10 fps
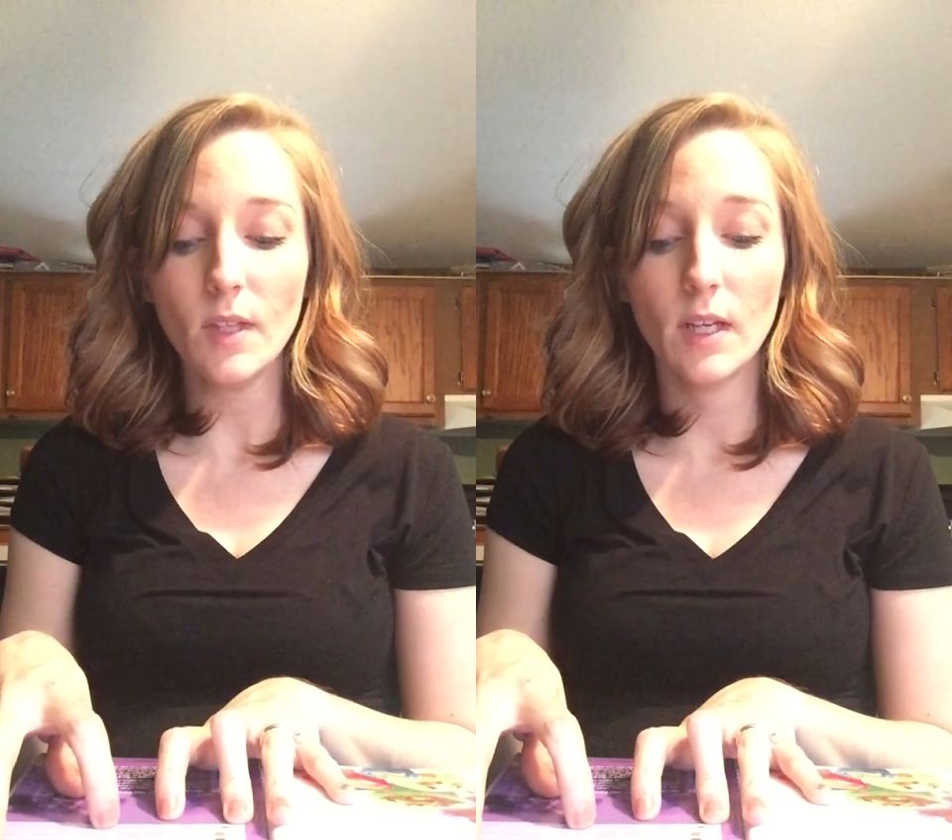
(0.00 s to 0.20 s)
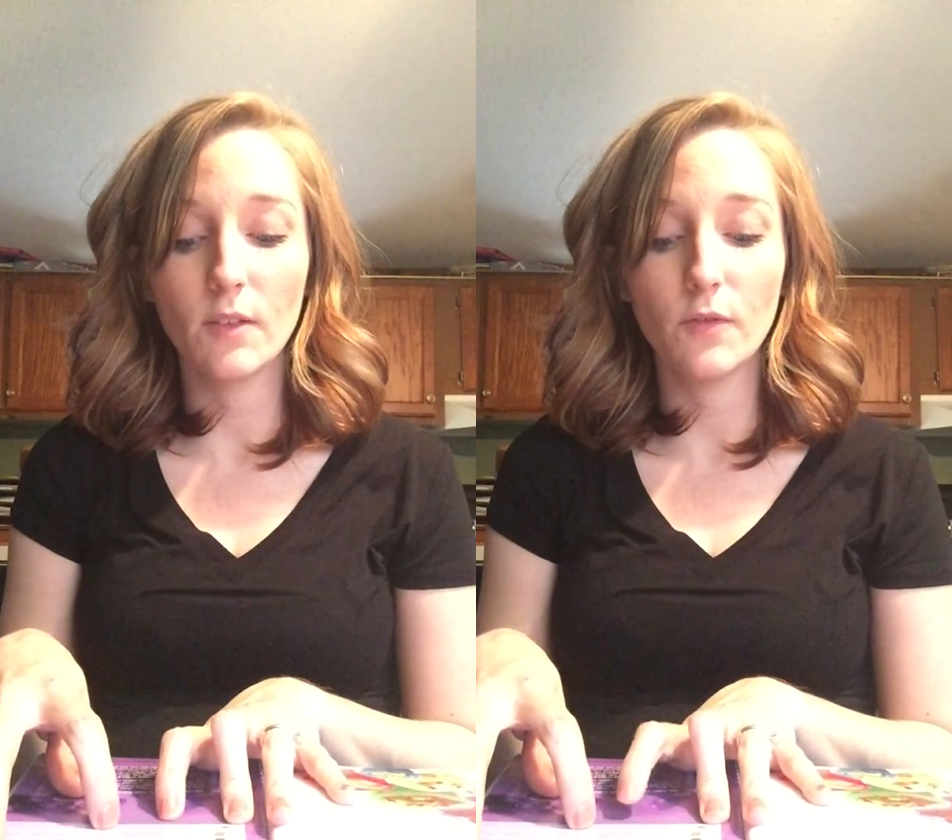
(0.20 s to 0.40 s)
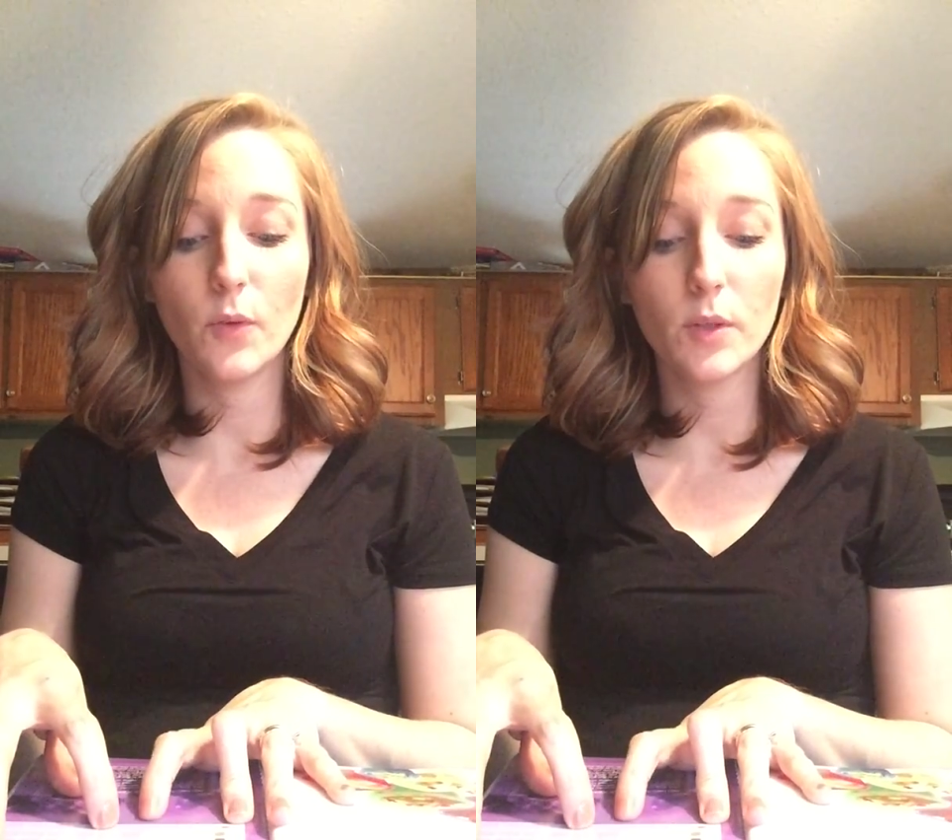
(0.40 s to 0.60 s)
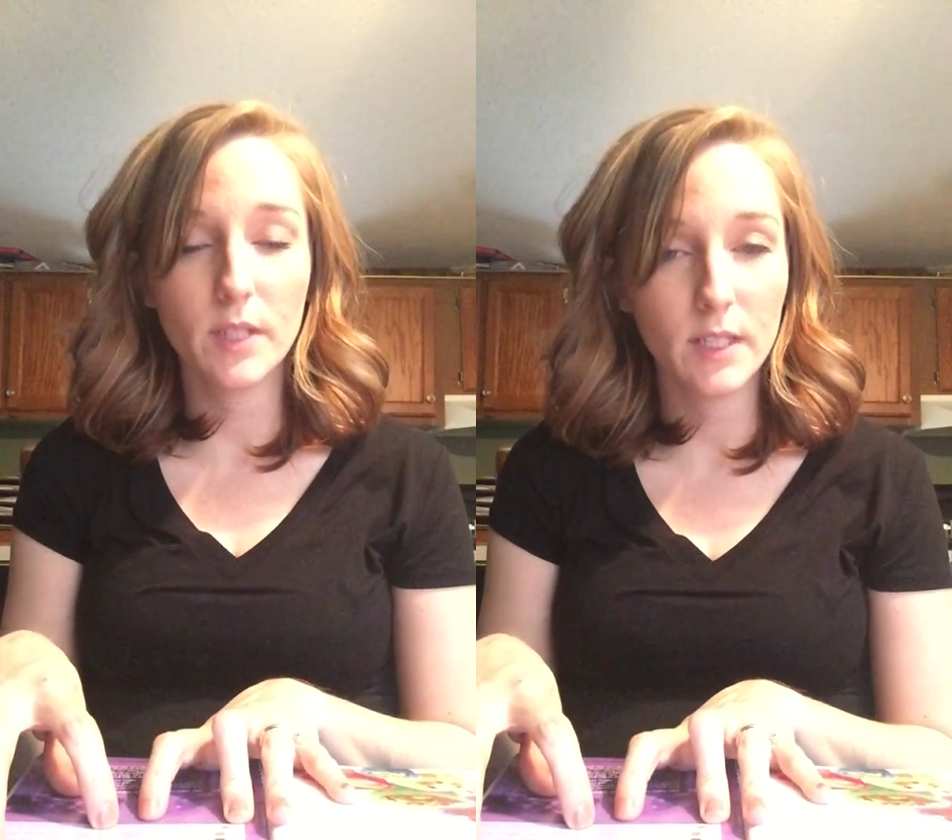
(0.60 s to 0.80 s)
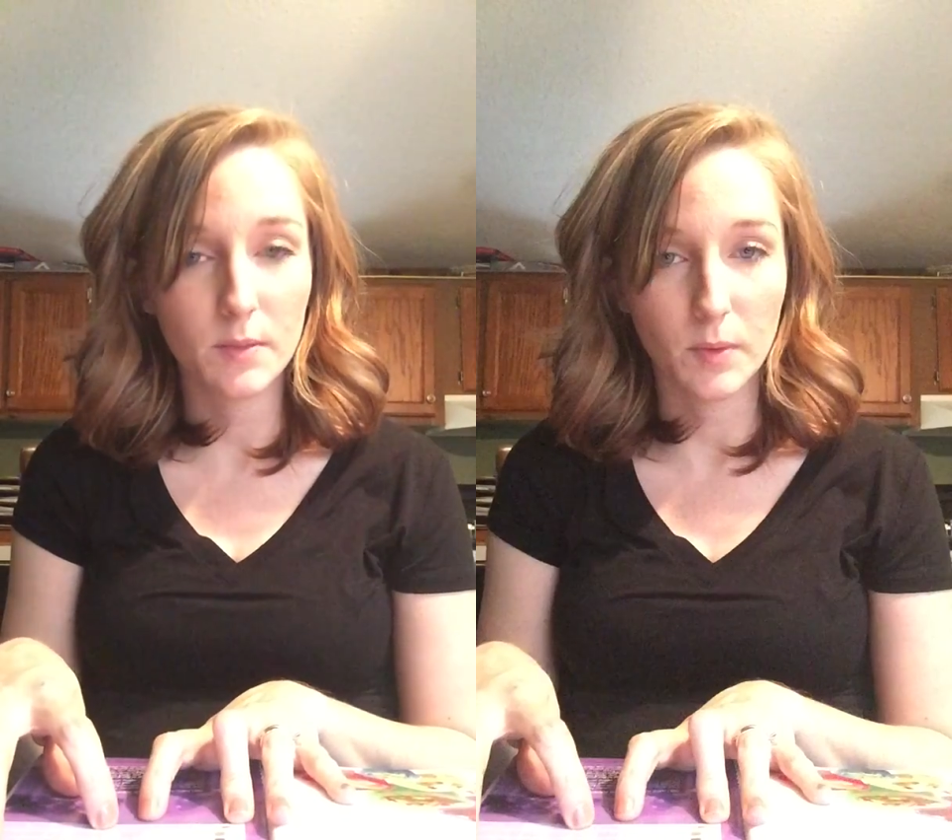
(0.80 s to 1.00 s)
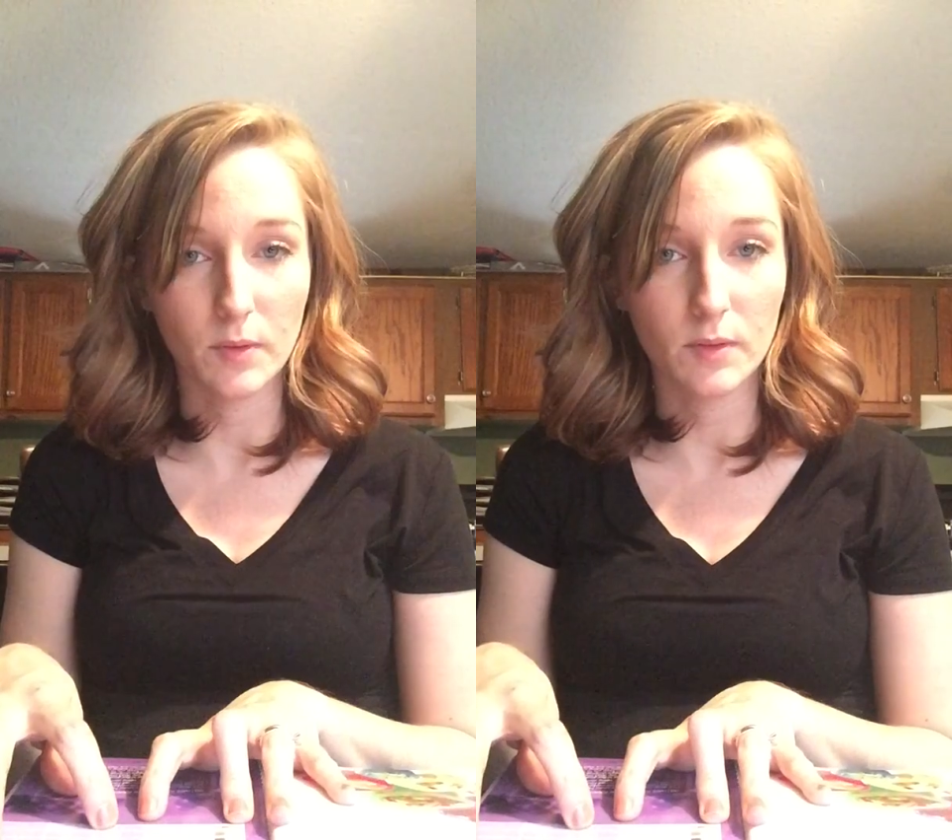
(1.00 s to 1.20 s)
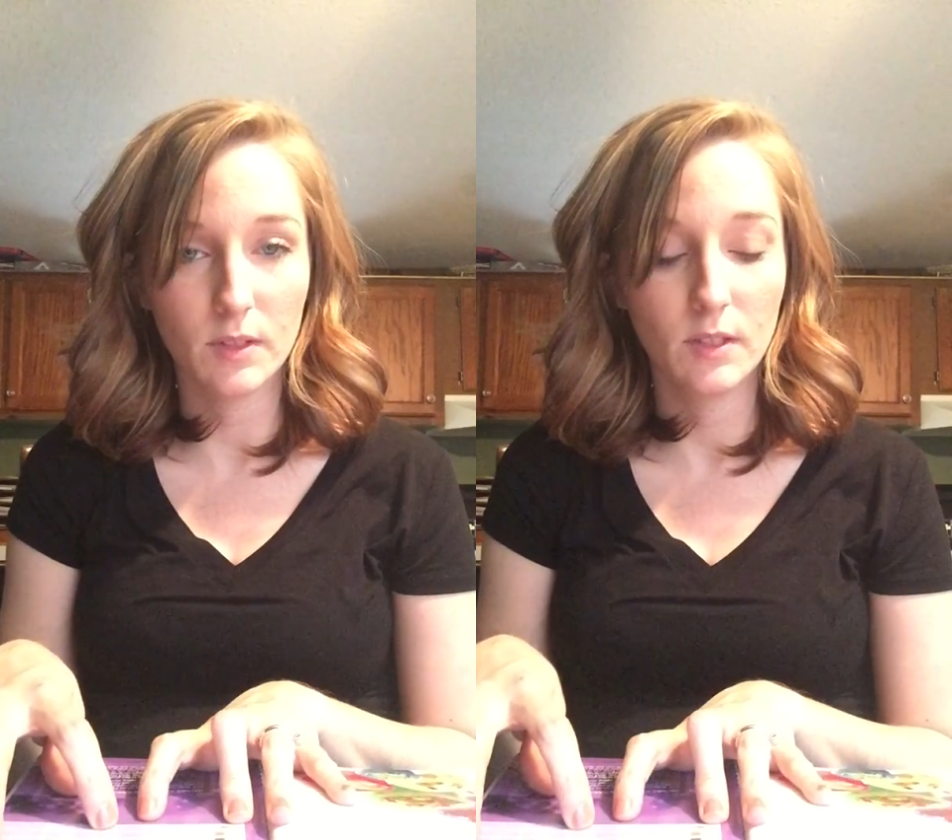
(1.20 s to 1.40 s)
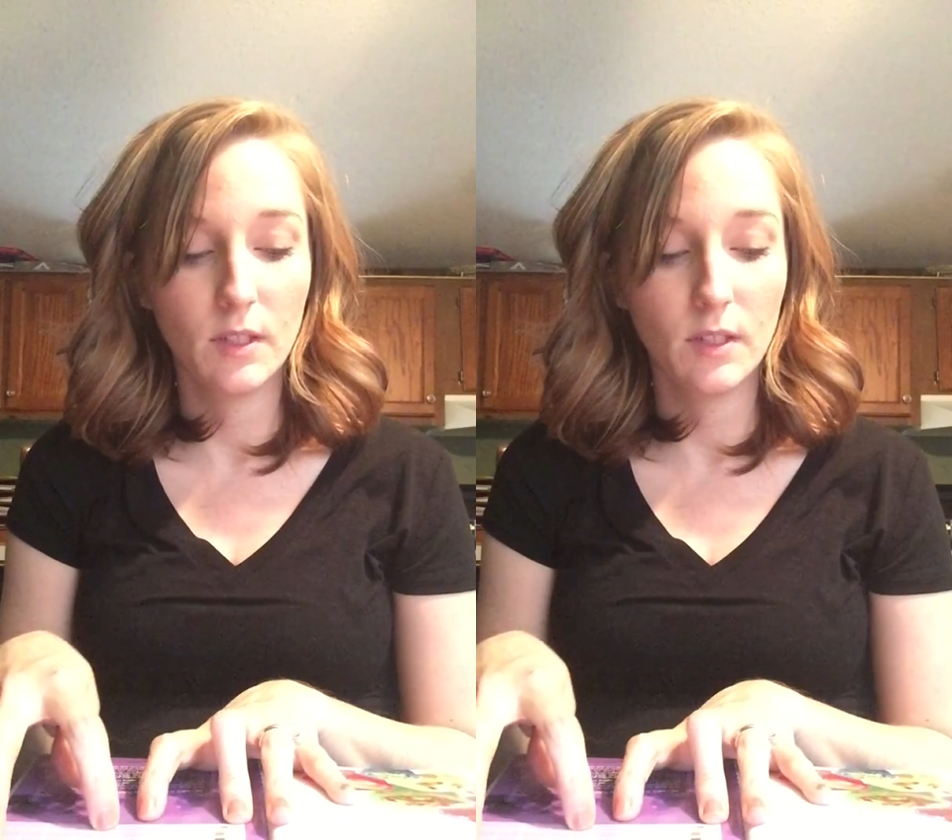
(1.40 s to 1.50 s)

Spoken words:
and 4 teaspoons.